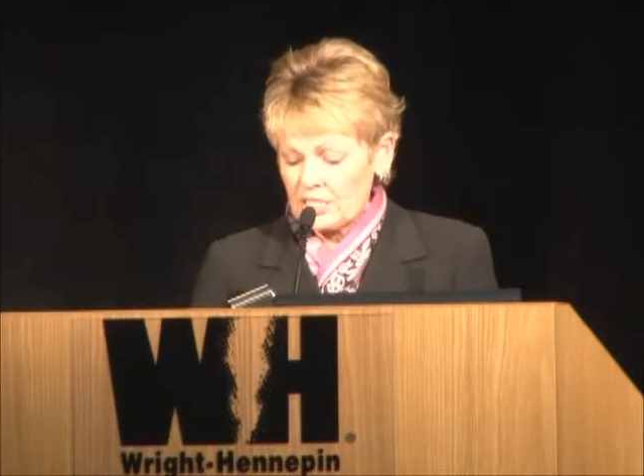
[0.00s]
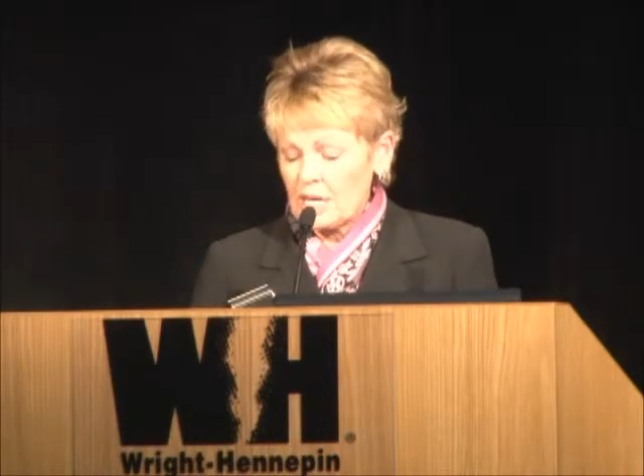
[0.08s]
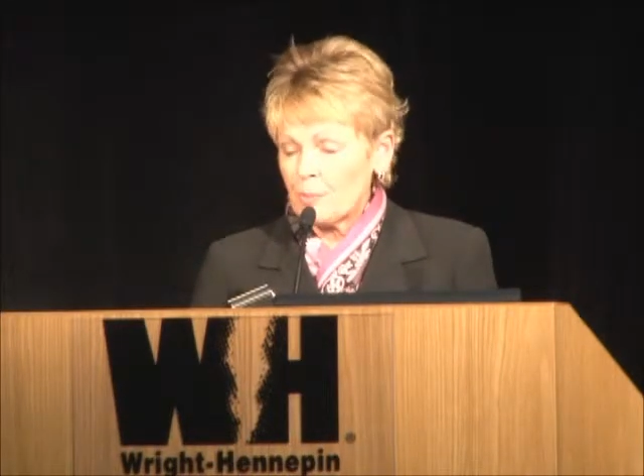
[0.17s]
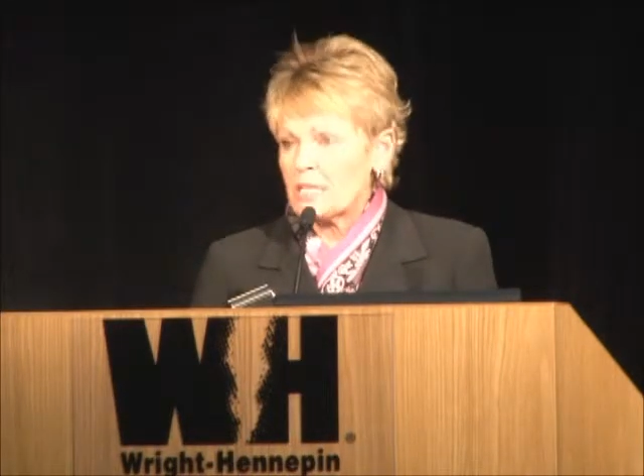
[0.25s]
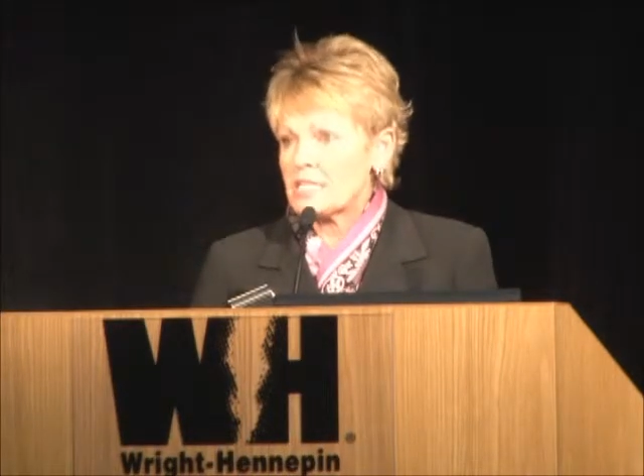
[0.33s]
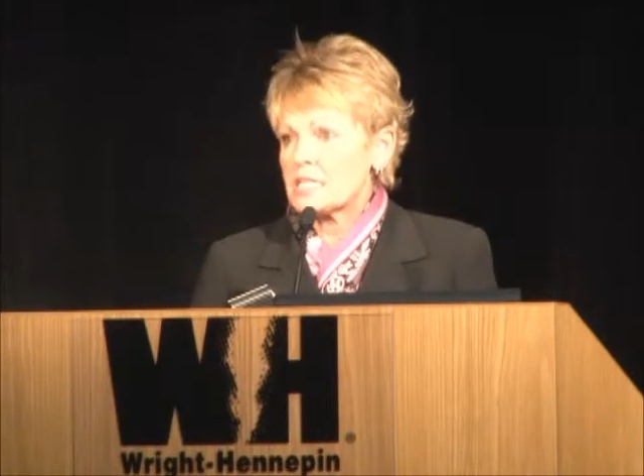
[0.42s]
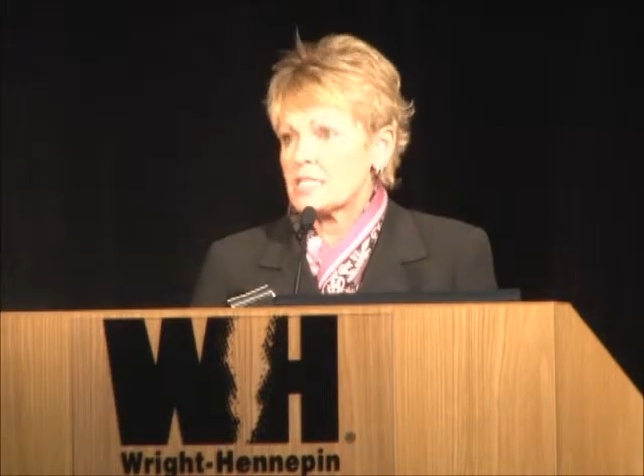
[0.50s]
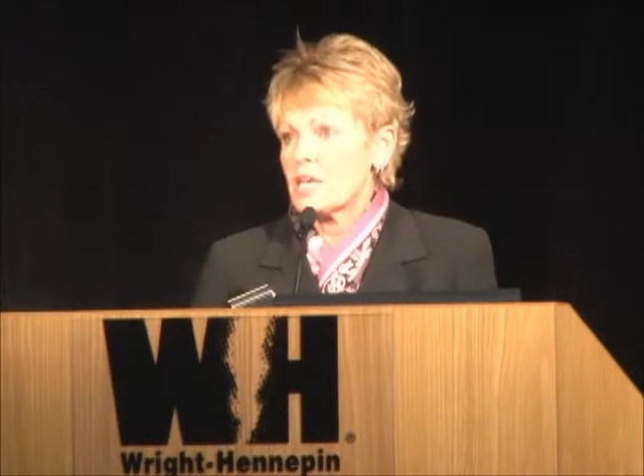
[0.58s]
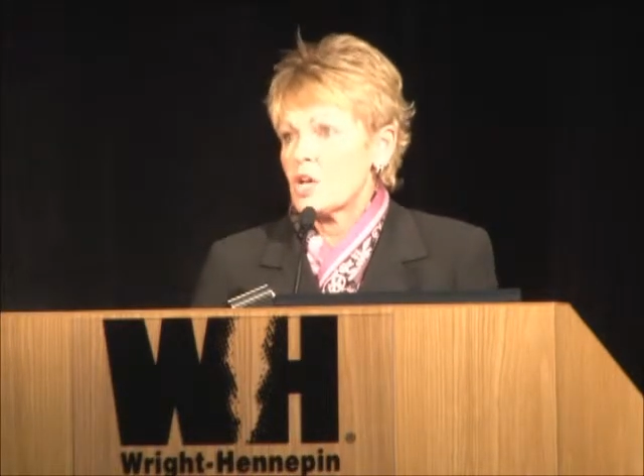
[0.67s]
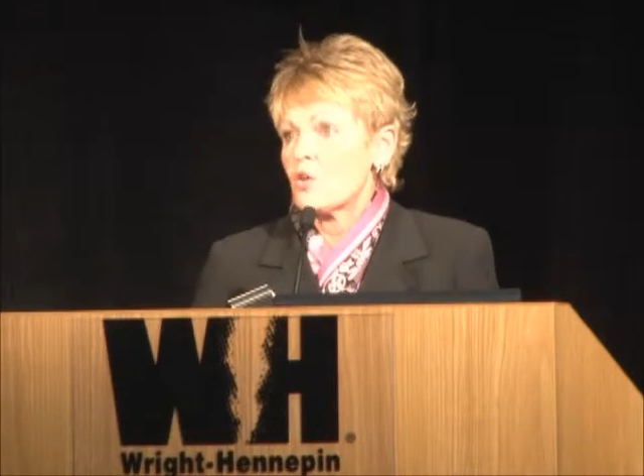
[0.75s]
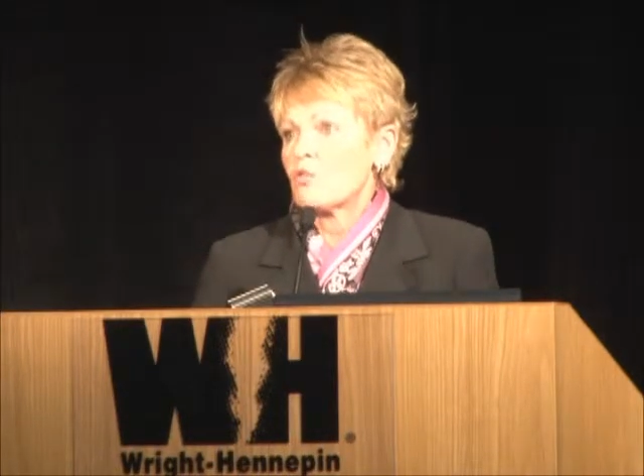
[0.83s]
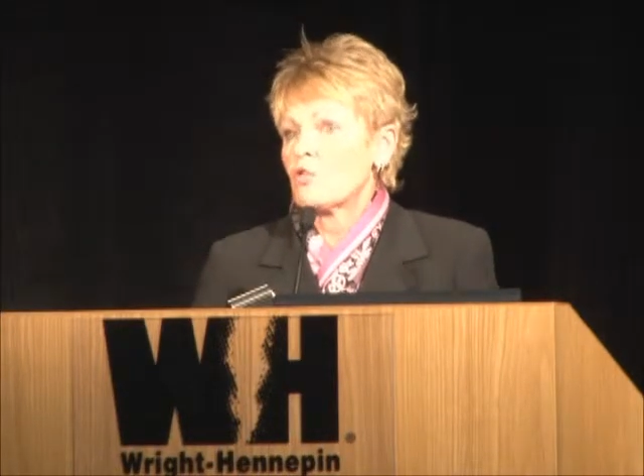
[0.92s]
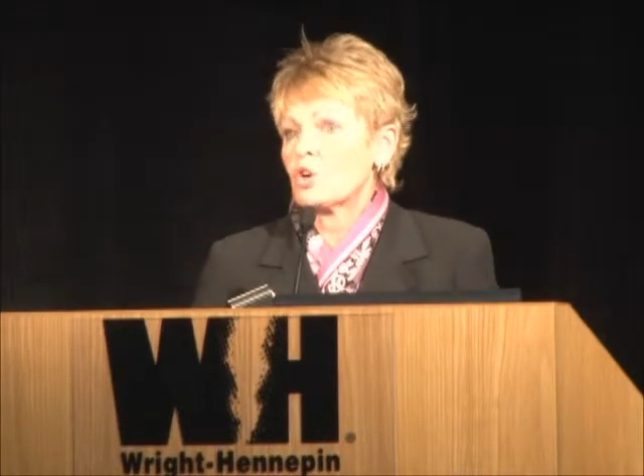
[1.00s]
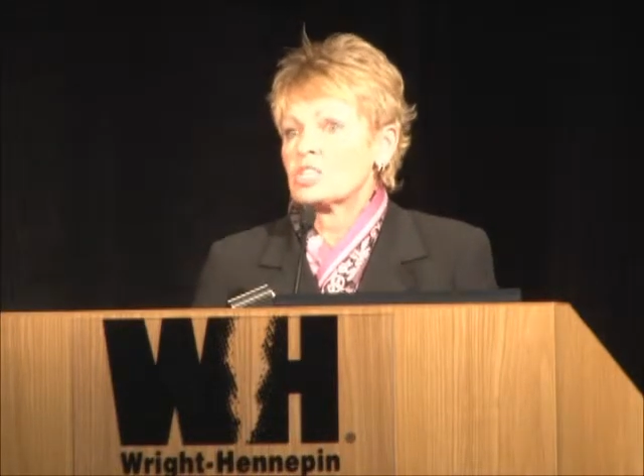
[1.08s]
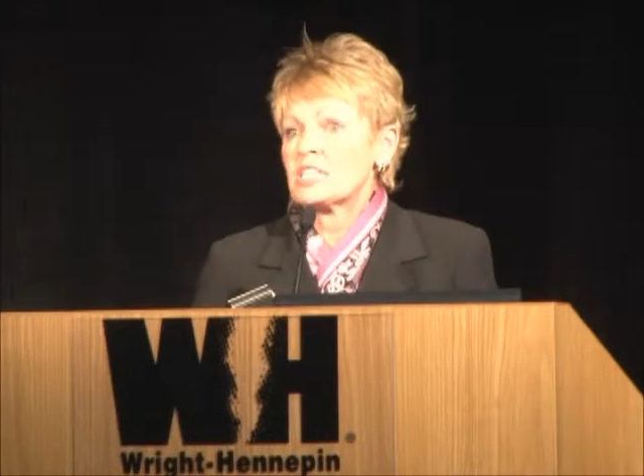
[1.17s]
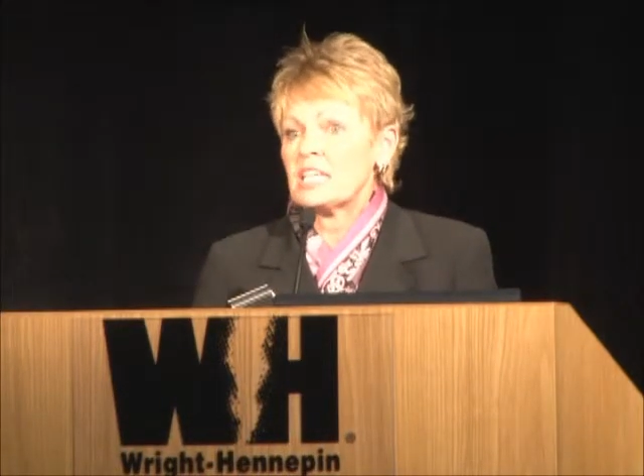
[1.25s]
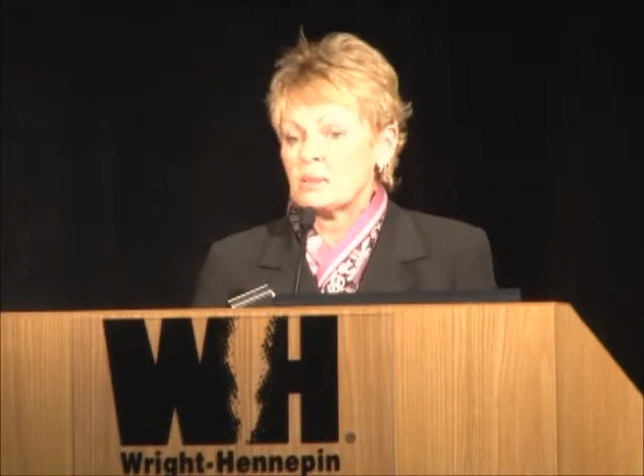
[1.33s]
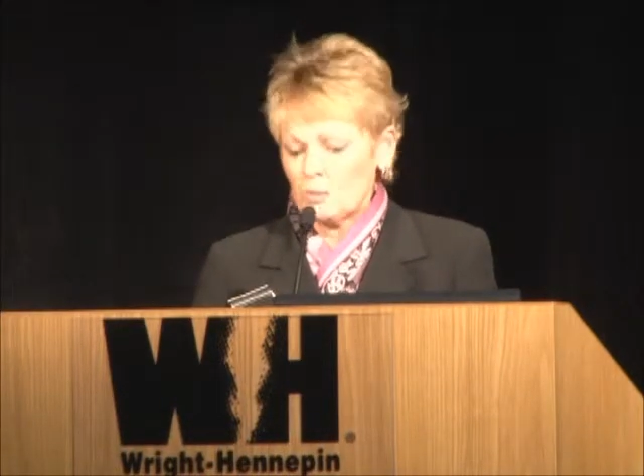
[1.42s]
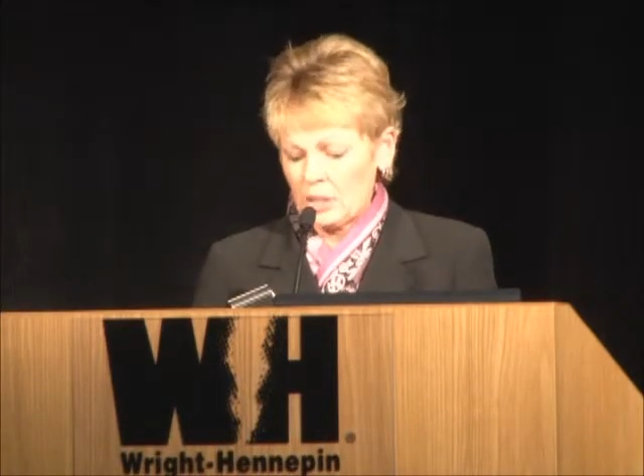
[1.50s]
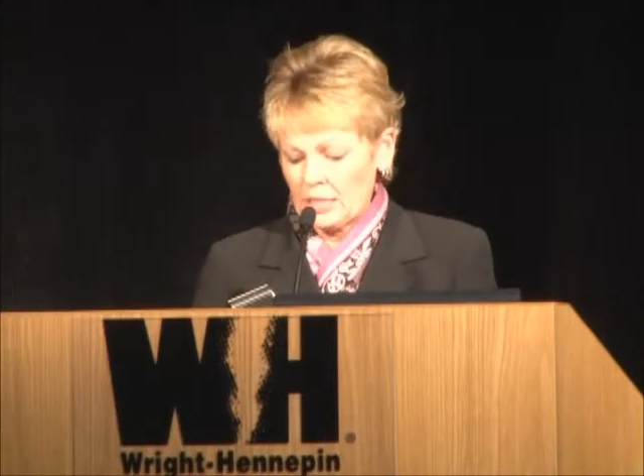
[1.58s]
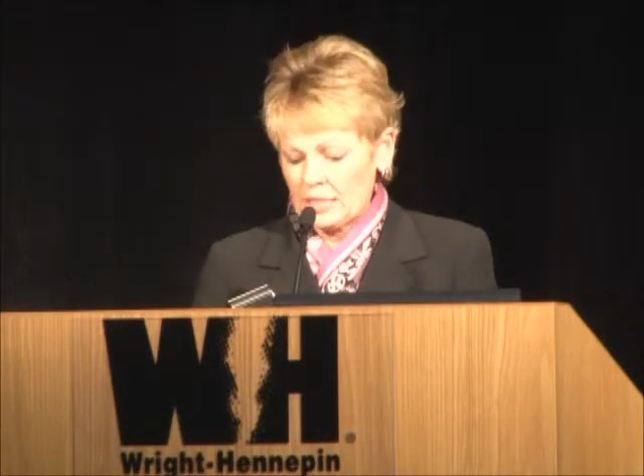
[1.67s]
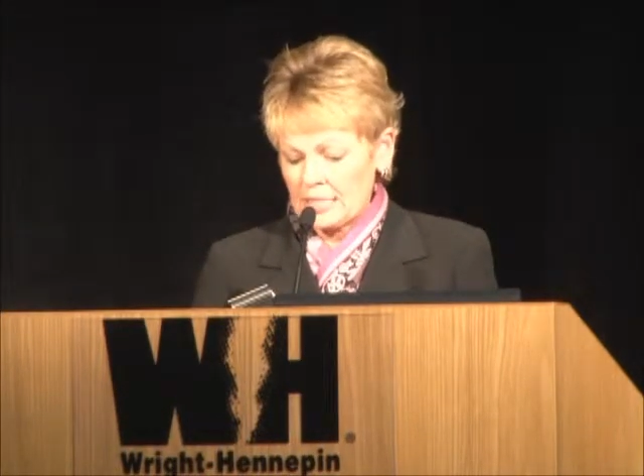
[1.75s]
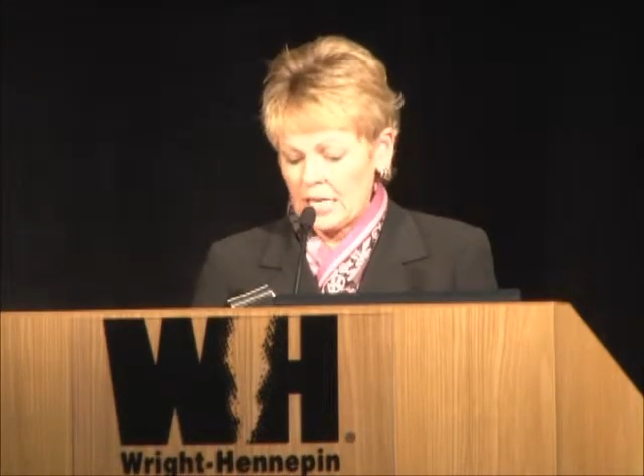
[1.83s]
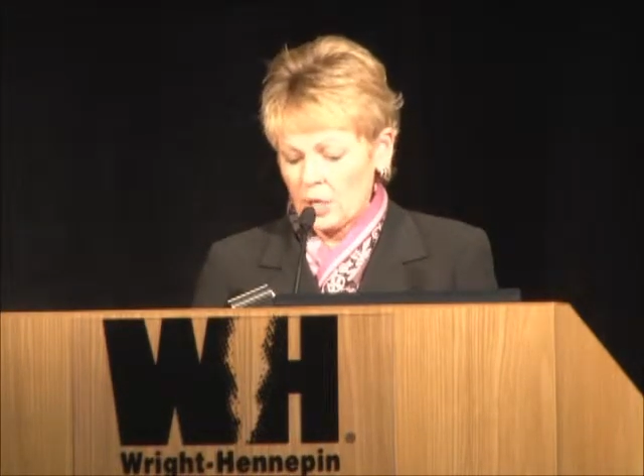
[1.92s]
debits, $14
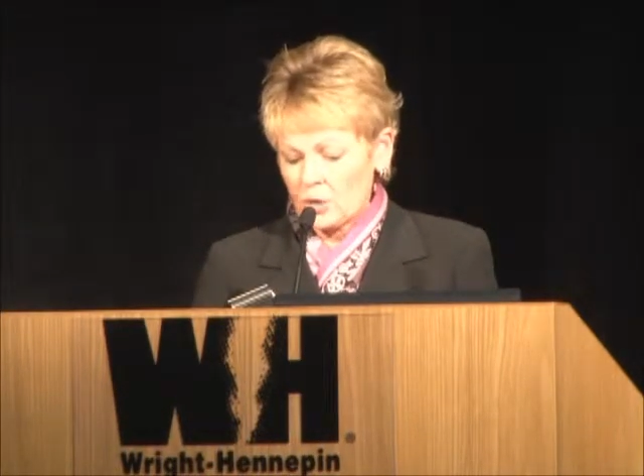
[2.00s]
million.